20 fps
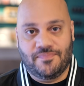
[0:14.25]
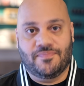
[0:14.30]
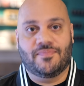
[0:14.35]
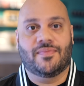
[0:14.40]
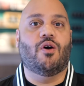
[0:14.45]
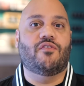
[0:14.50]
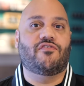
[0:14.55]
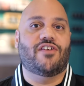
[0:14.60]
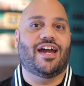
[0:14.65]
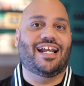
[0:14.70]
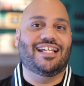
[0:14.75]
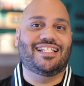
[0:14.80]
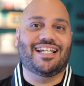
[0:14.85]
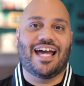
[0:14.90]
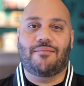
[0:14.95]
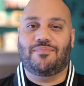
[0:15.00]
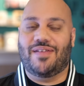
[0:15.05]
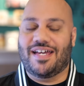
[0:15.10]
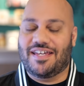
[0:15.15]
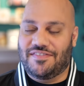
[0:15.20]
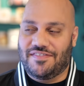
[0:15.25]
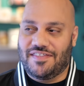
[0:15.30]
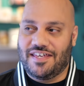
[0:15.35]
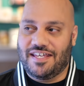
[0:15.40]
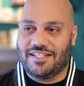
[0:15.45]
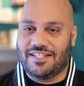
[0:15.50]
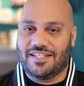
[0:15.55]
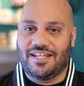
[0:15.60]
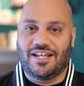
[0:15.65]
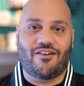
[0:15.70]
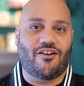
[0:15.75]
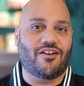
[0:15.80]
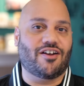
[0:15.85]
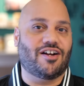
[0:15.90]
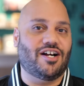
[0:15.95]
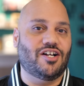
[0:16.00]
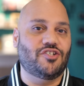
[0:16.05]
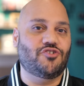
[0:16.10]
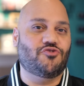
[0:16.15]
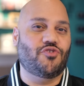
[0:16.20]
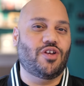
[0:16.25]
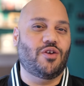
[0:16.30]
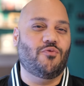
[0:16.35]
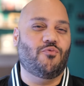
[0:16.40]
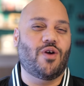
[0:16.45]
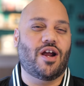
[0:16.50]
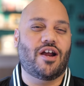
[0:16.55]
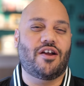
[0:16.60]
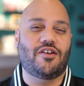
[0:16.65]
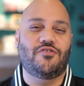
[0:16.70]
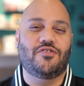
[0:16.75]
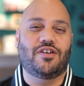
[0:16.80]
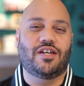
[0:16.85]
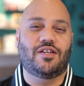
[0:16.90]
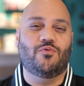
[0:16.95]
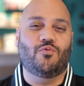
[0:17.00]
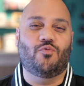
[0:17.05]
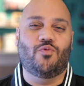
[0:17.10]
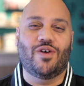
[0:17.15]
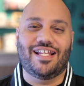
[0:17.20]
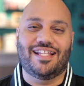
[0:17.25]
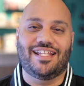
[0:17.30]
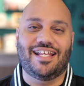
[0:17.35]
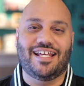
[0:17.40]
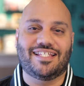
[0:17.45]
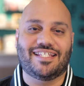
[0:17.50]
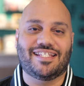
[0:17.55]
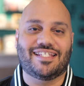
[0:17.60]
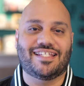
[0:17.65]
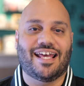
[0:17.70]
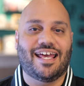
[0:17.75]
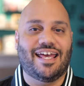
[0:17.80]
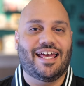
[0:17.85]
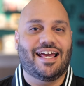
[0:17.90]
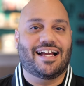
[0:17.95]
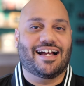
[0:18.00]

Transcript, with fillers: However, at a time like this in our country where you can witness